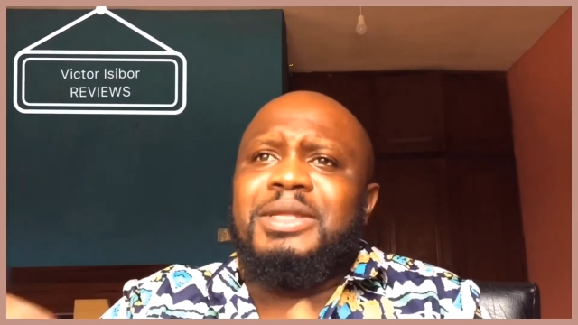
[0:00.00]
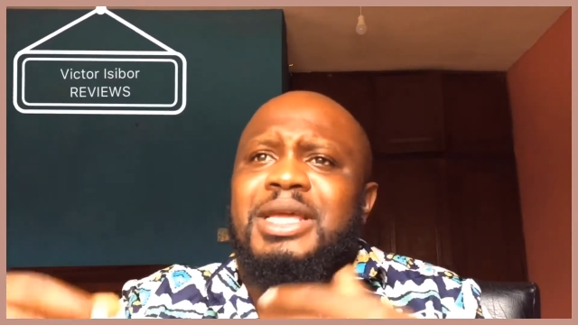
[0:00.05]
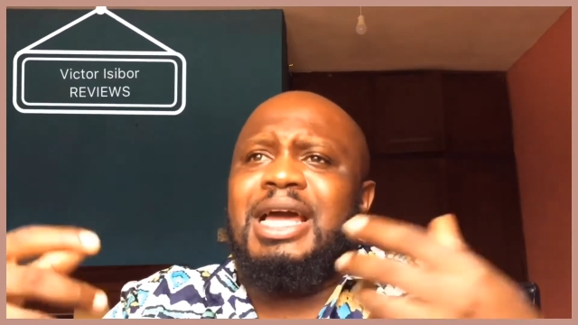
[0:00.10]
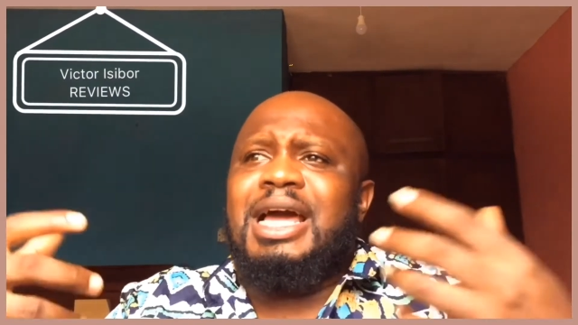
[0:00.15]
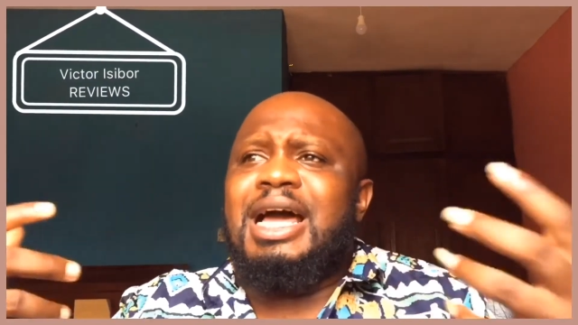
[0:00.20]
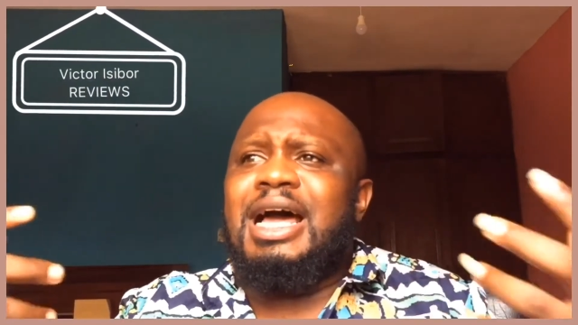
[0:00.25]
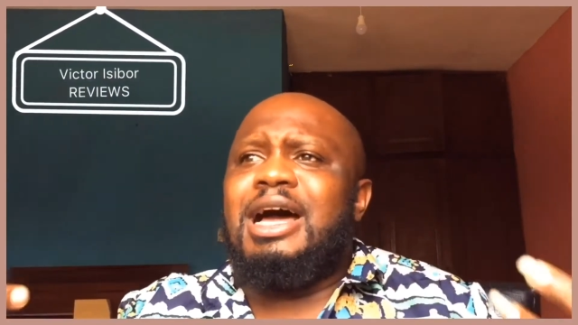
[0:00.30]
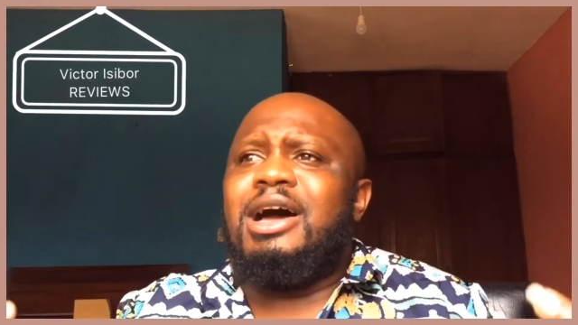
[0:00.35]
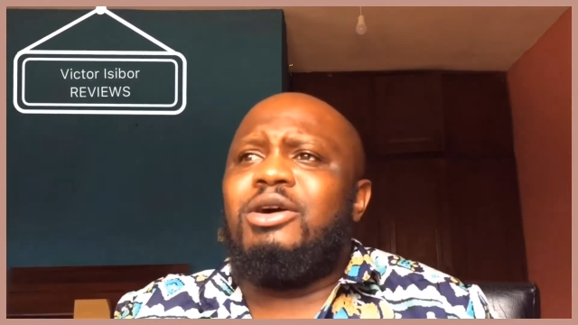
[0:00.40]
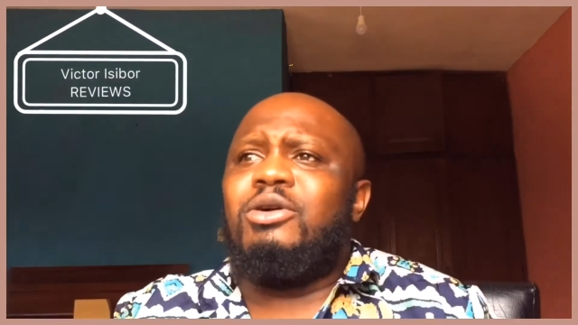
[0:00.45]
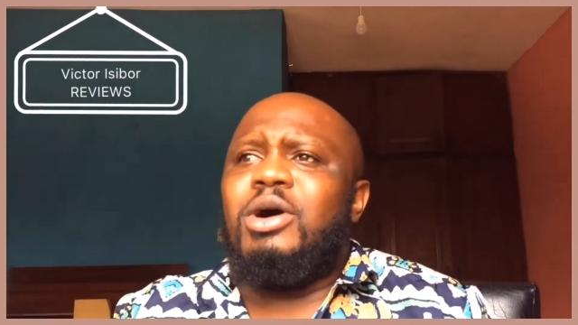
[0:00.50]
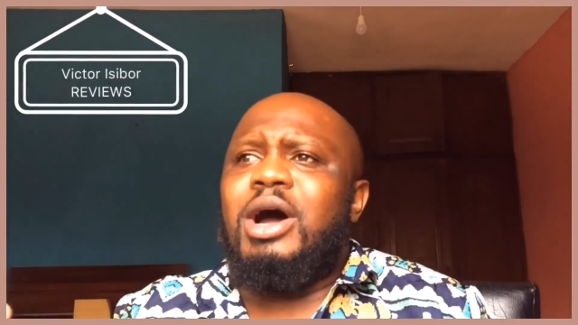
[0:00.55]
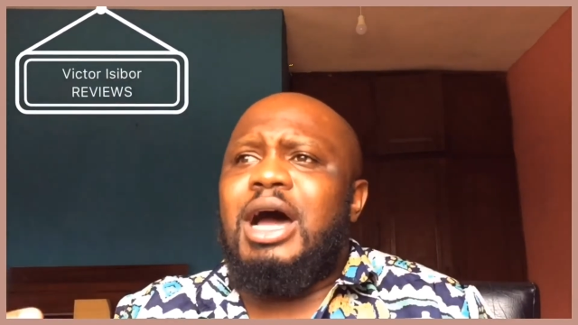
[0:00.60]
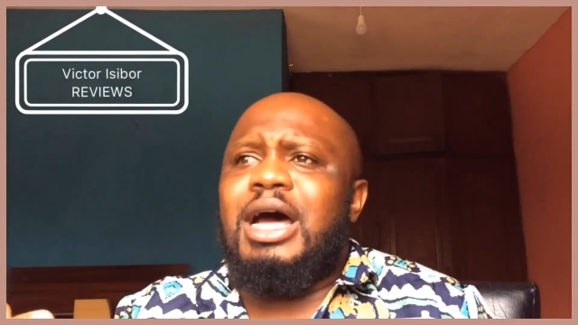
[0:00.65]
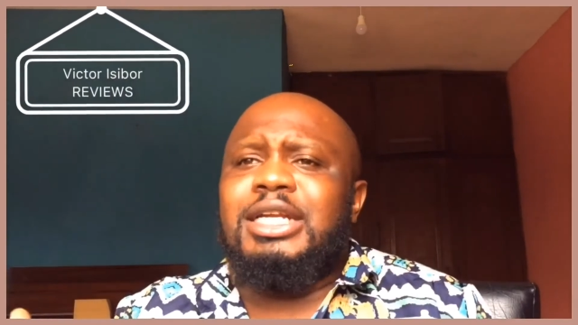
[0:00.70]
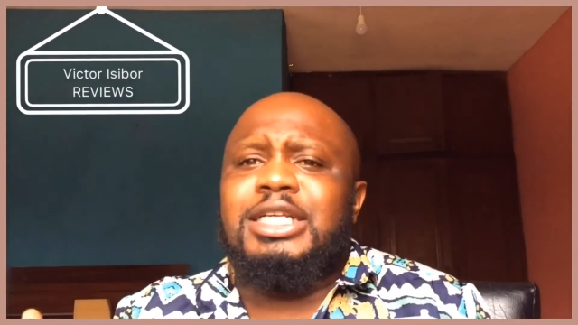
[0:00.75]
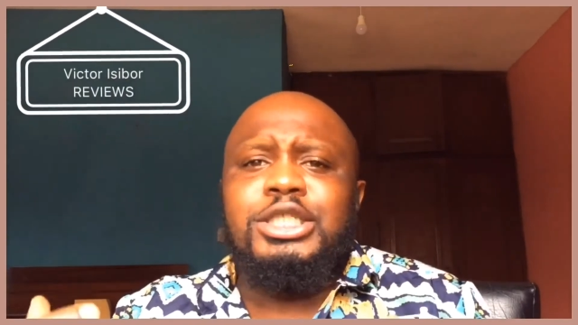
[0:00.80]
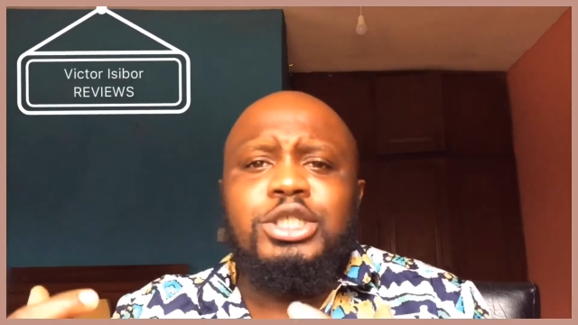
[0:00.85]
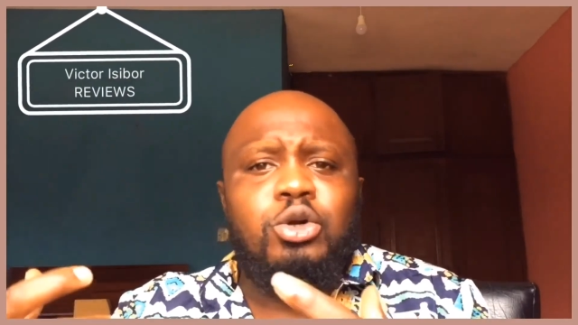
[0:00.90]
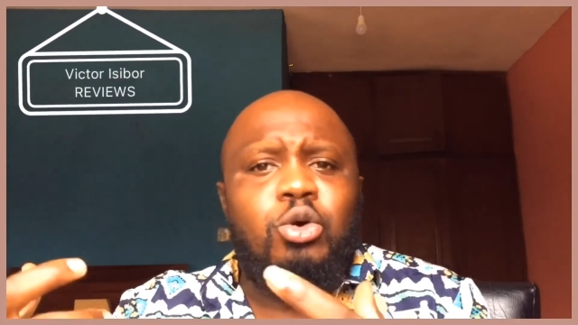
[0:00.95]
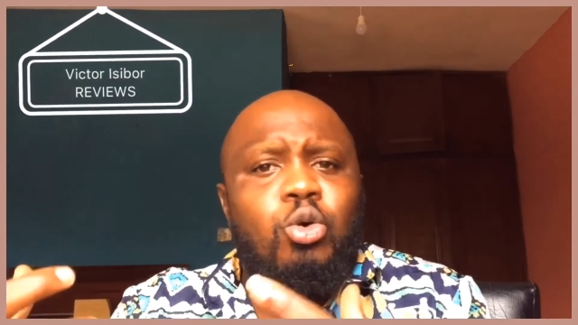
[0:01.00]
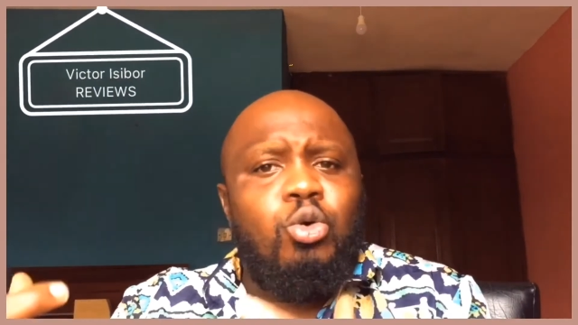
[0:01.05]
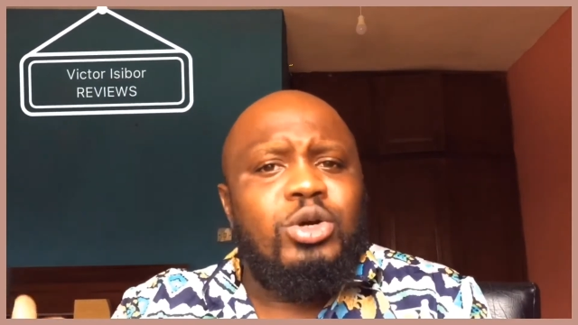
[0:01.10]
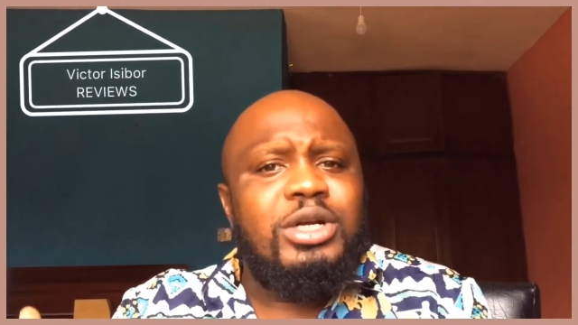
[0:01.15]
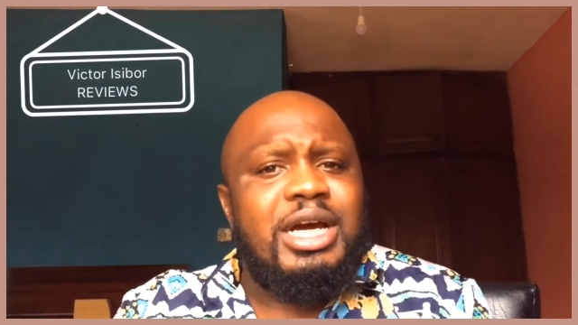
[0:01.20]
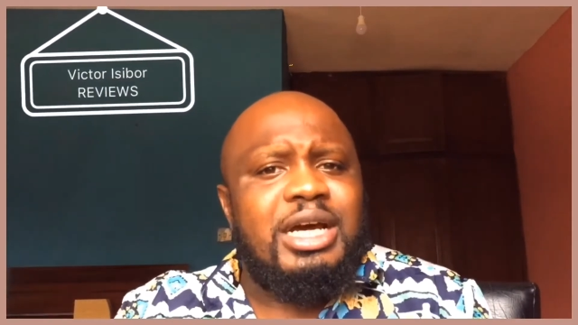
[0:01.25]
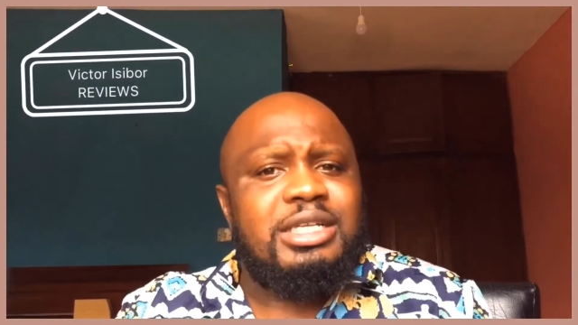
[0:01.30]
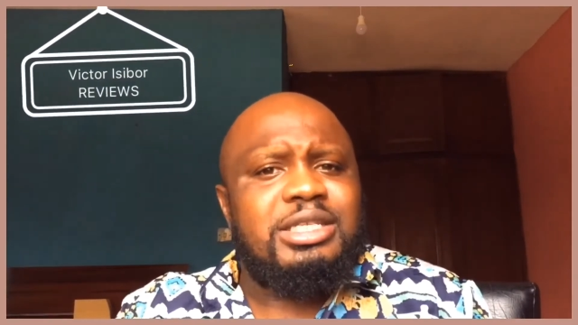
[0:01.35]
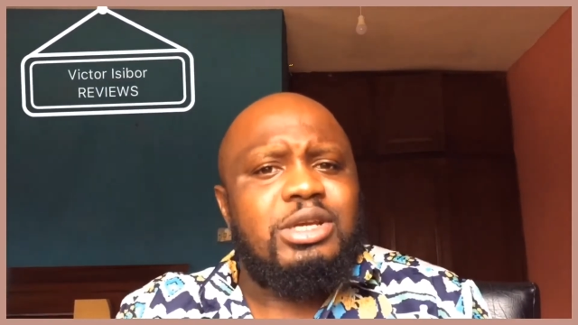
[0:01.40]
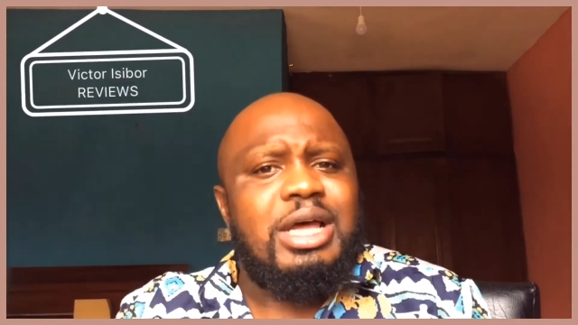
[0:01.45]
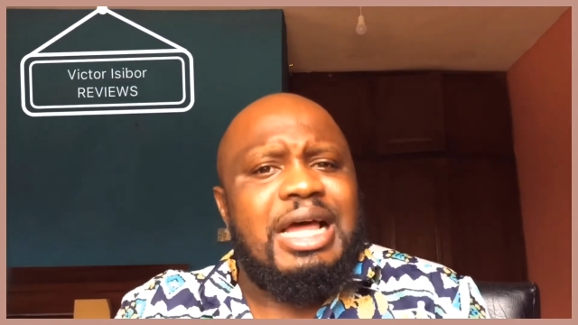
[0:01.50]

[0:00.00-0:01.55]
how are the owners